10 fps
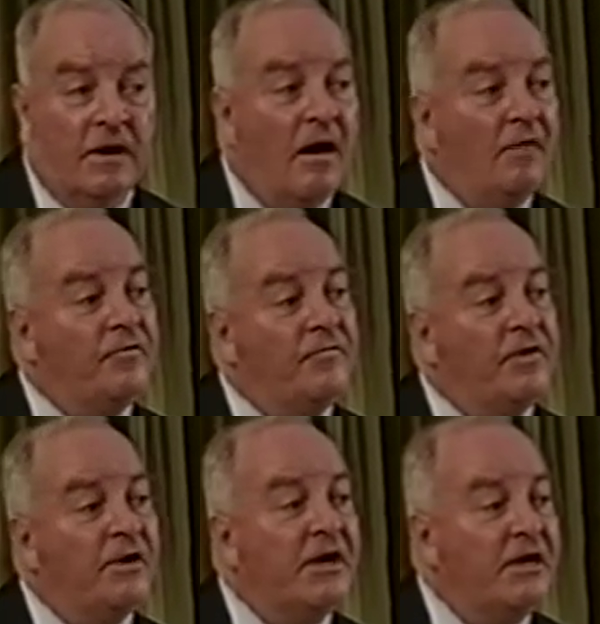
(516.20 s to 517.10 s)
of
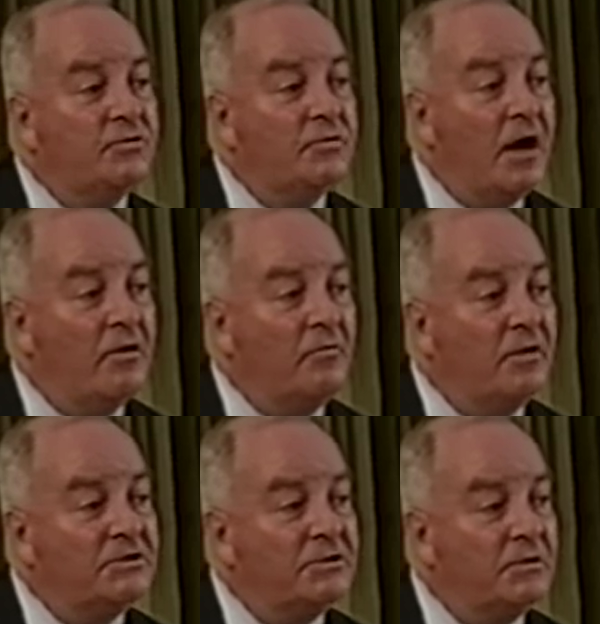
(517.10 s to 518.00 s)
reverting to our
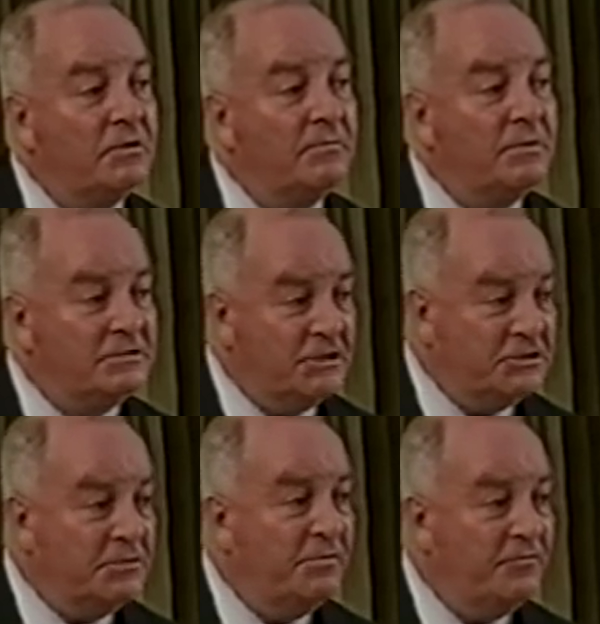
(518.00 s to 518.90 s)
original
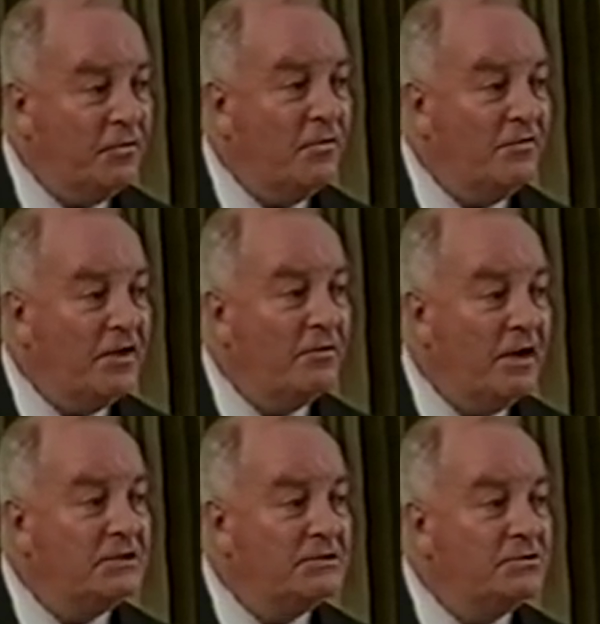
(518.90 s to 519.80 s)
position before
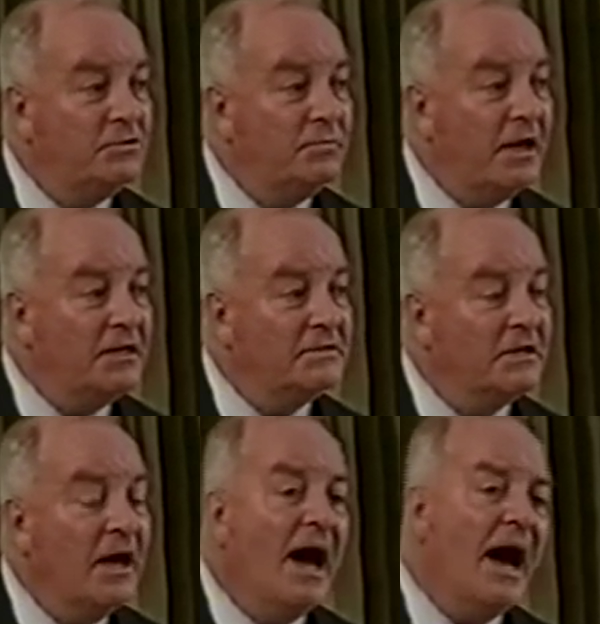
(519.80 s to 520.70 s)
Federation took place.
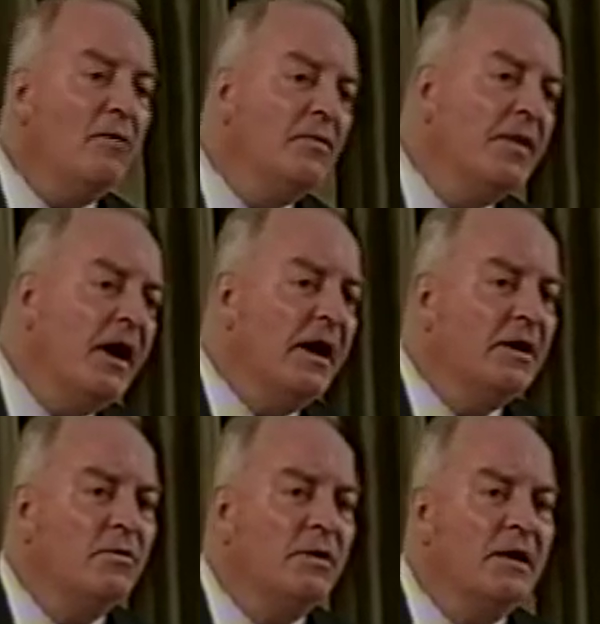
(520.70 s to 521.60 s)
How would the High
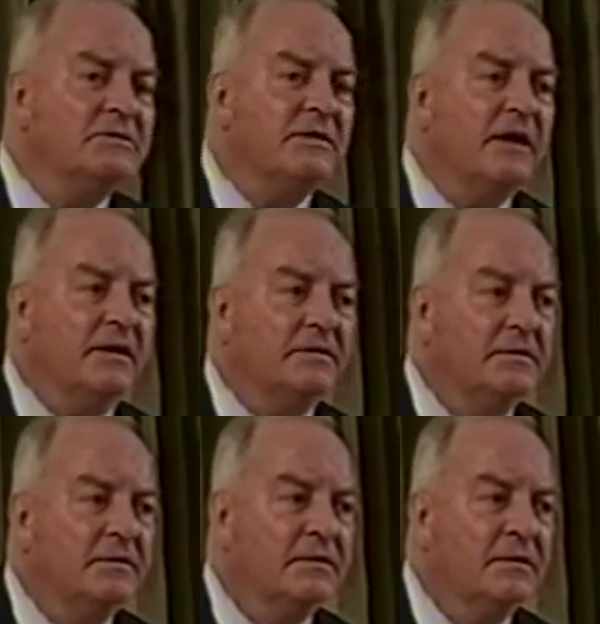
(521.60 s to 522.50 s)
Court answer that?
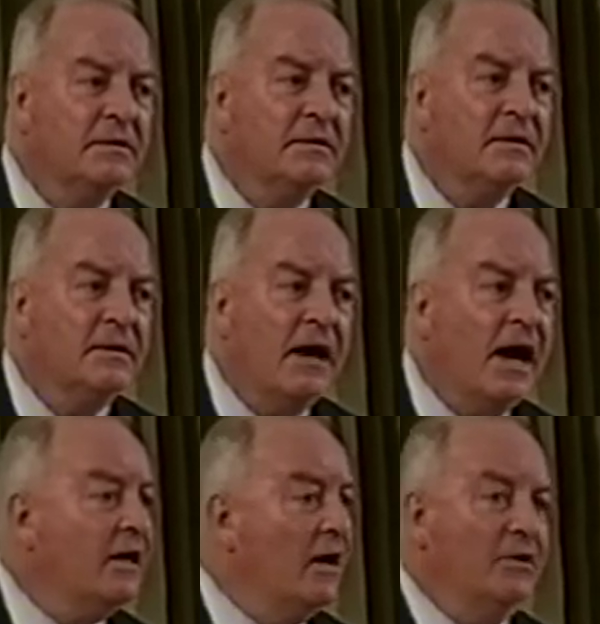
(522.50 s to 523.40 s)

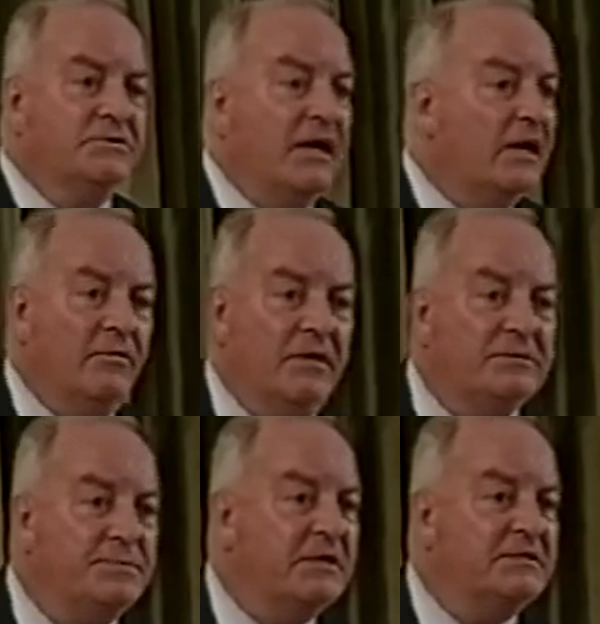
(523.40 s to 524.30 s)
I can't tell you
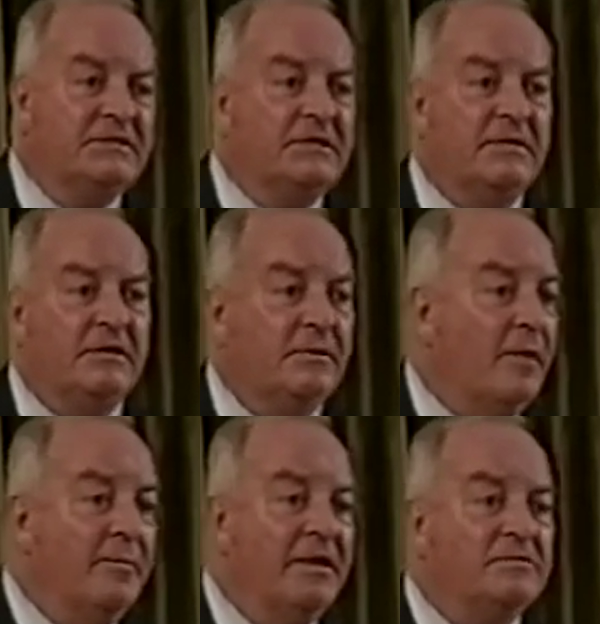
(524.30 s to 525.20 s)
this because at the
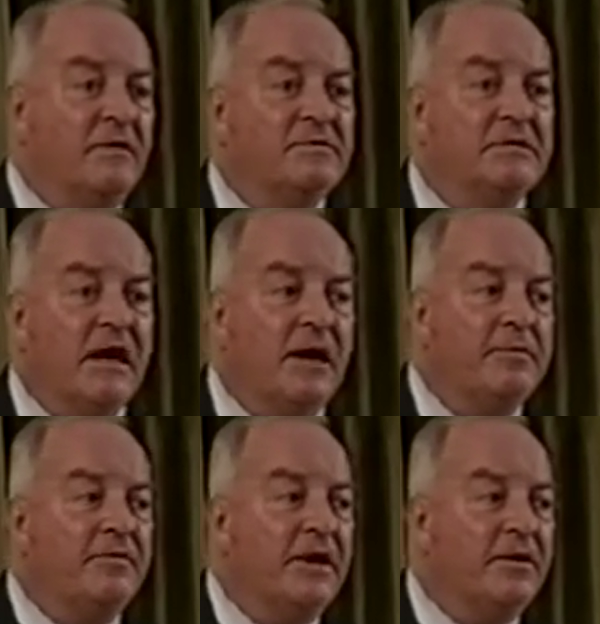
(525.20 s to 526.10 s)
moment it's obviously
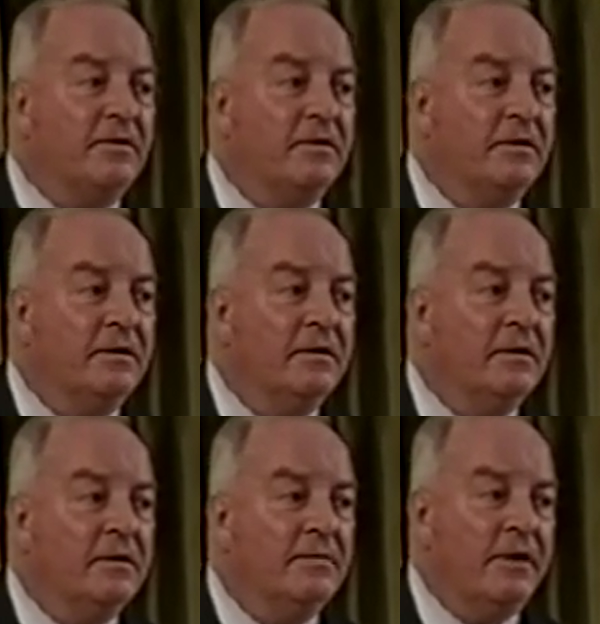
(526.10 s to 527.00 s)
hypothetical,
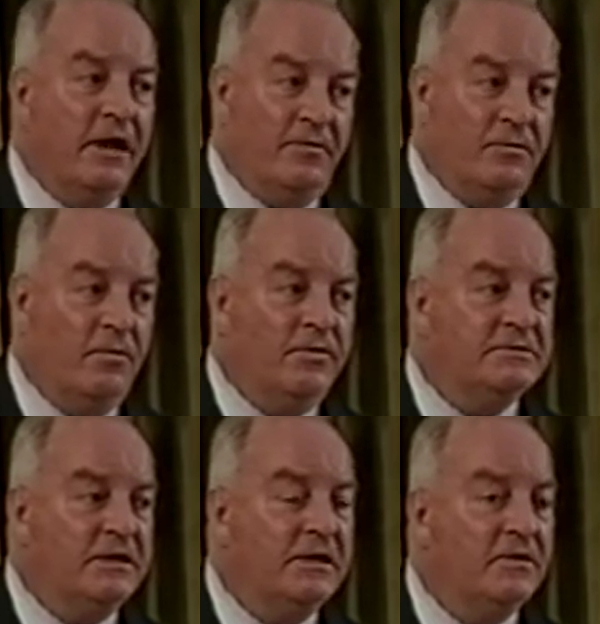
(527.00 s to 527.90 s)
but I'd have thought
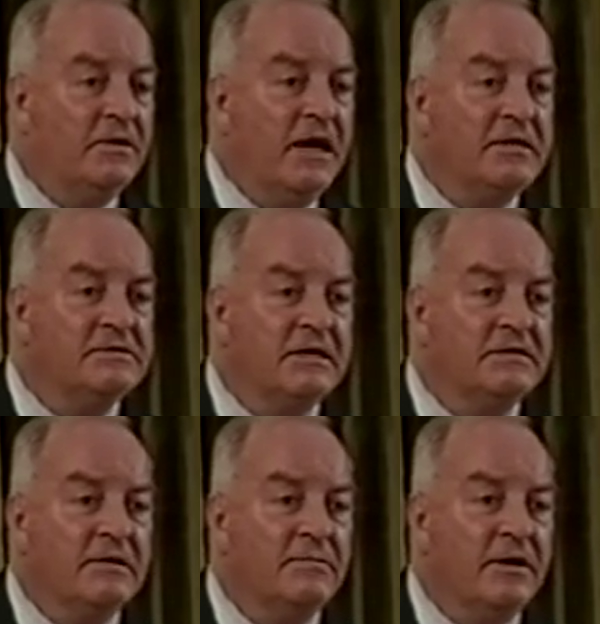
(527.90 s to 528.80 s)
there's a legal case
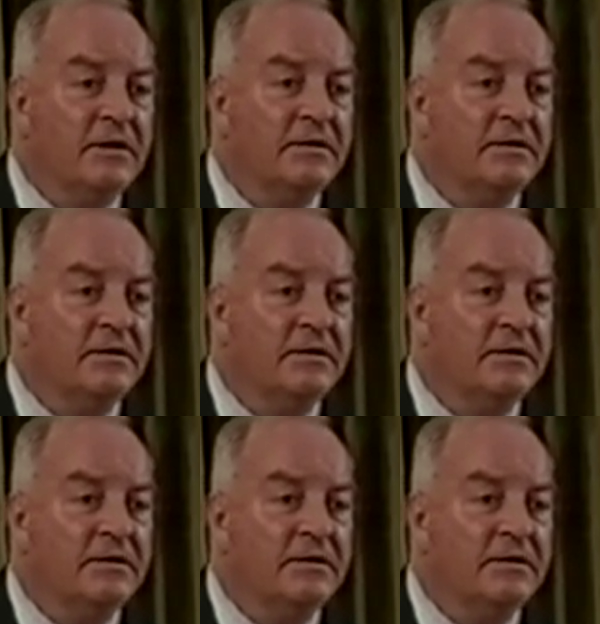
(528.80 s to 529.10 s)
there somewhere.